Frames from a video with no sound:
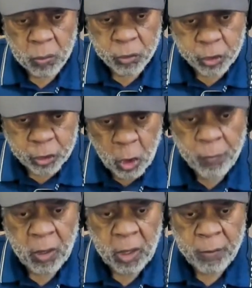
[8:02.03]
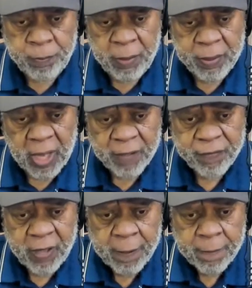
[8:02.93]
Schumer and people like
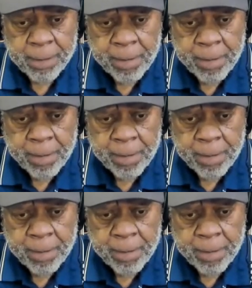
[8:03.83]
that